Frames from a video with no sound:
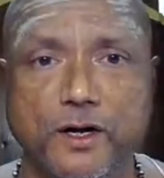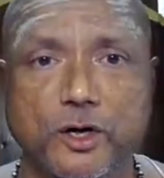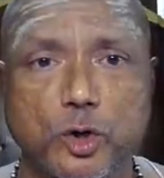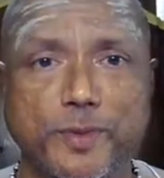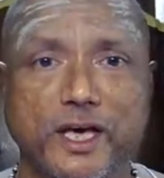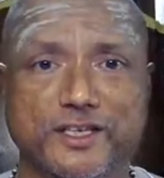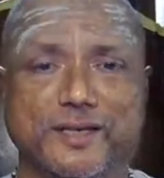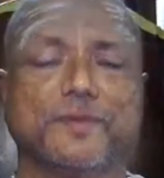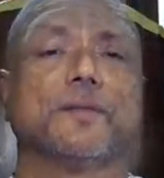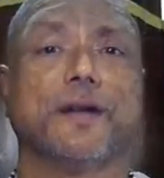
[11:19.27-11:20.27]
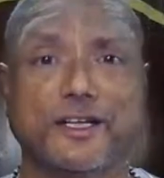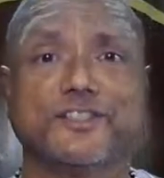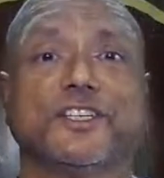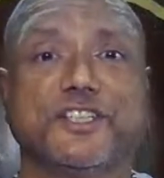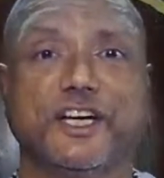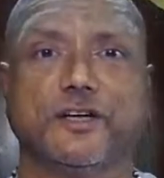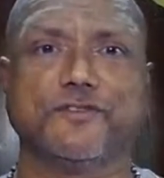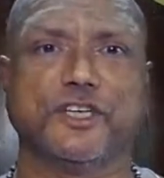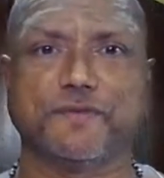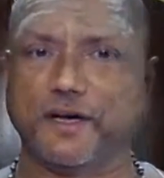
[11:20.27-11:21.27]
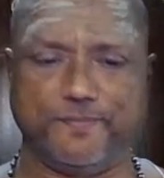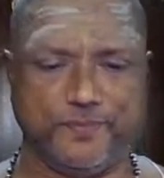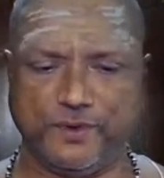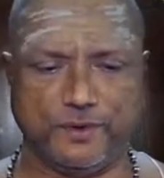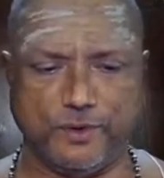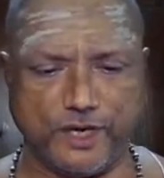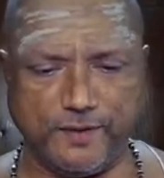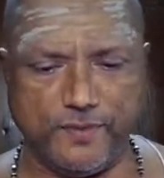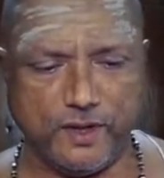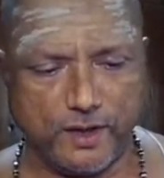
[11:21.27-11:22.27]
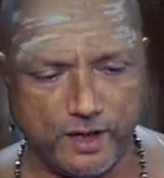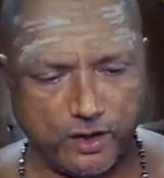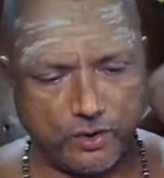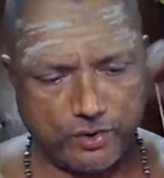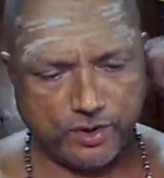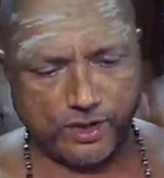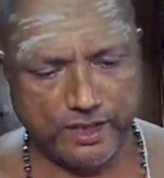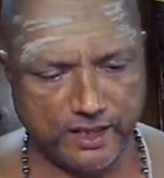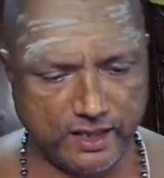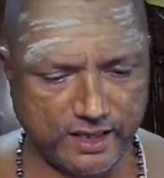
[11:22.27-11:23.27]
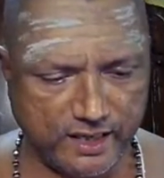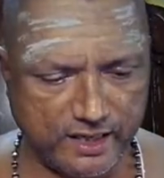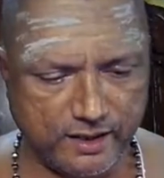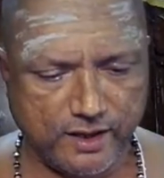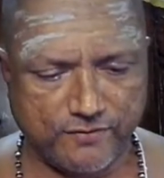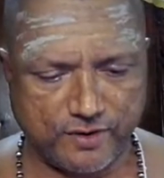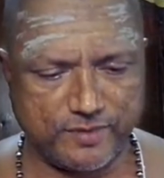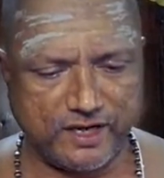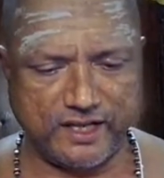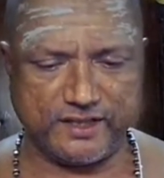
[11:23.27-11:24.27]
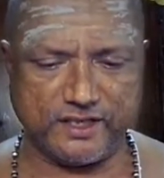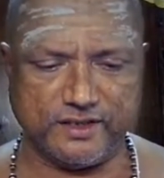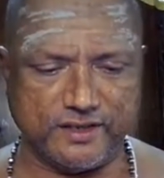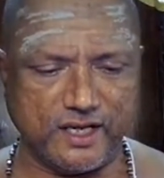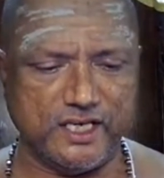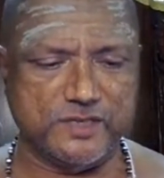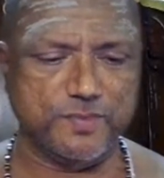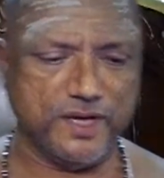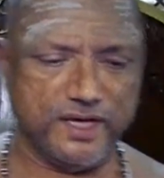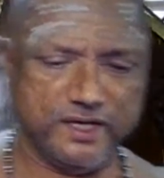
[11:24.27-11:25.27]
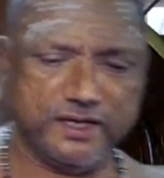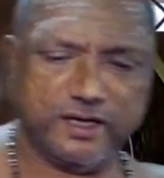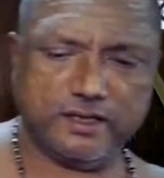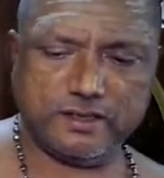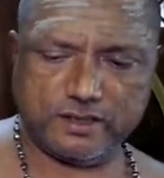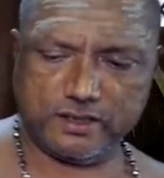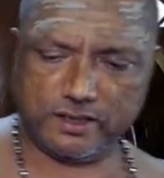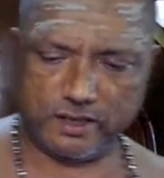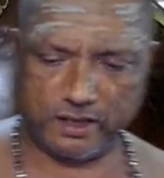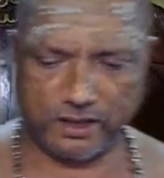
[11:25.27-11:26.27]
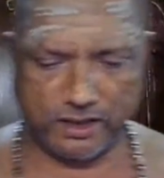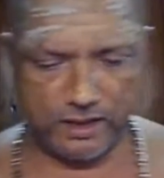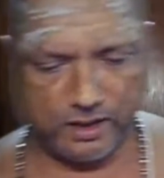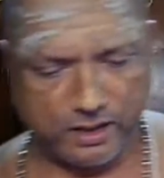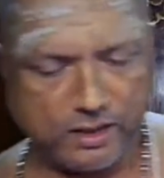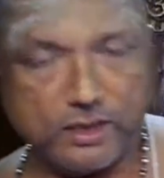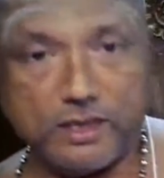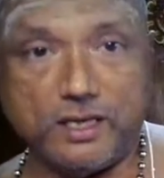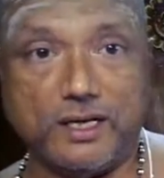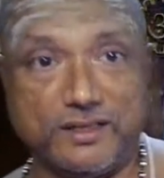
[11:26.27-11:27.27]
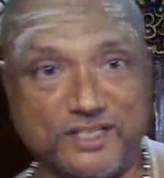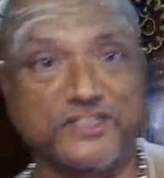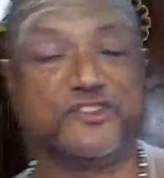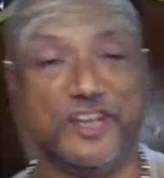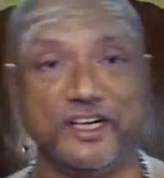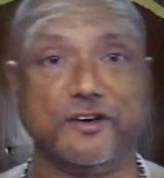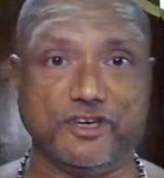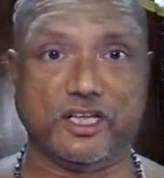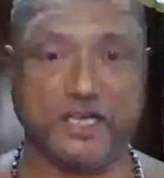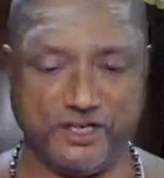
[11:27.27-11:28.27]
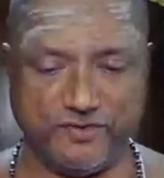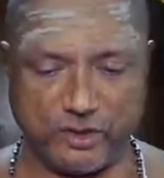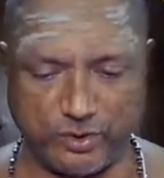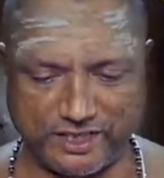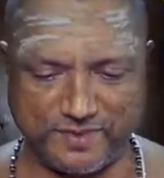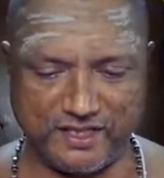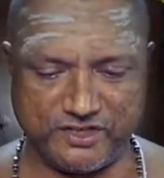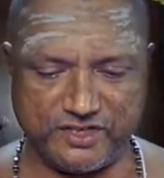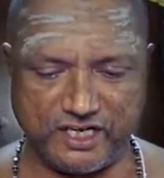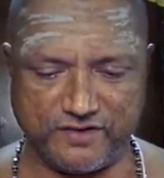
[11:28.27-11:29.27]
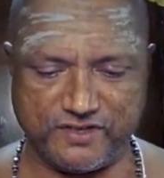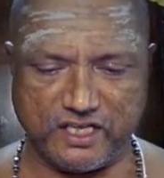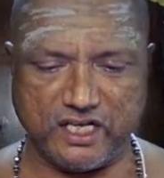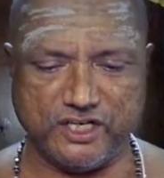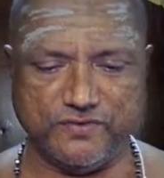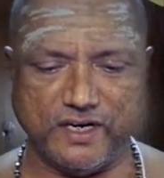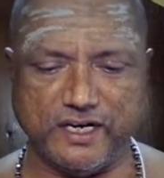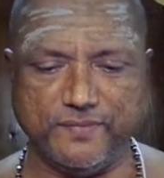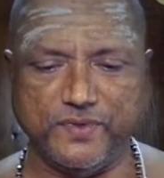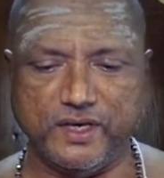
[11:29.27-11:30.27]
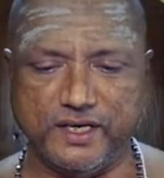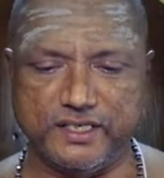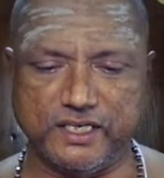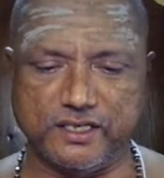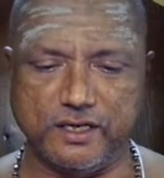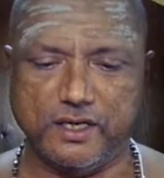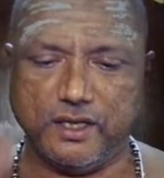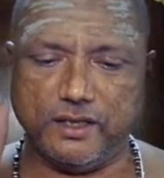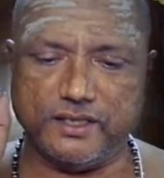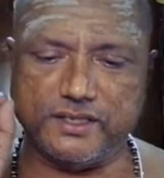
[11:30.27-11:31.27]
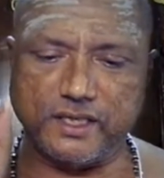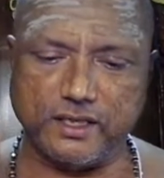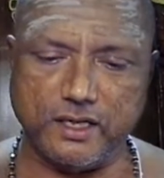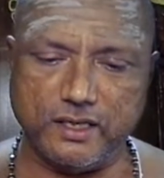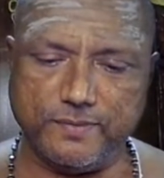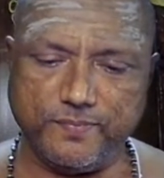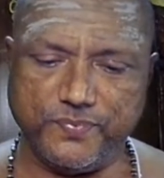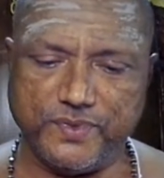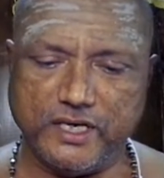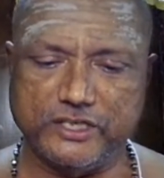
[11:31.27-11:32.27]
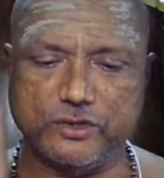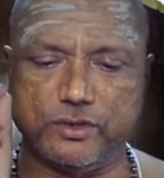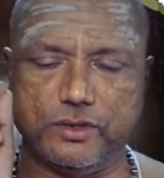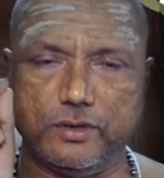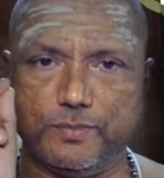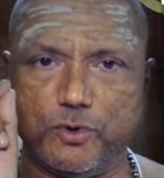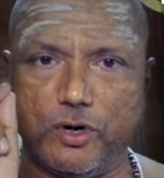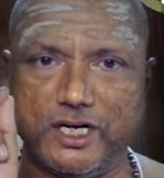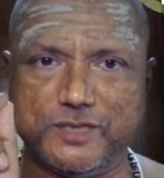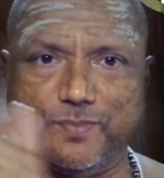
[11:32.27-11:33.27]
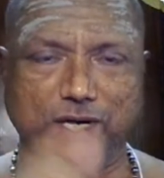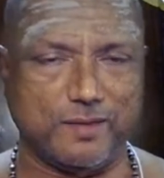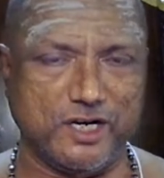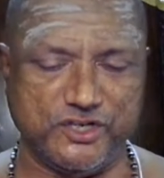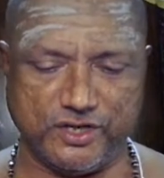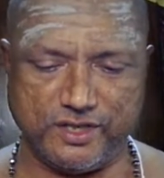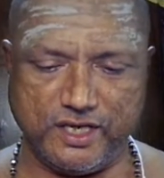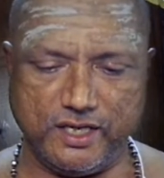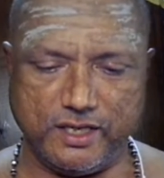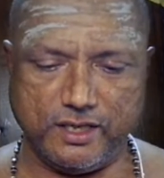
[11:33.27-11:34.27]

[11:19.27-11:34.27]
be accepted. That is the state of Shiva. Okay. Now, here again, from the Netra Tantra, he is bringing this state of Sadashiva. To explain the state of Sadashiva, he says the subtle is called as Paramashakti,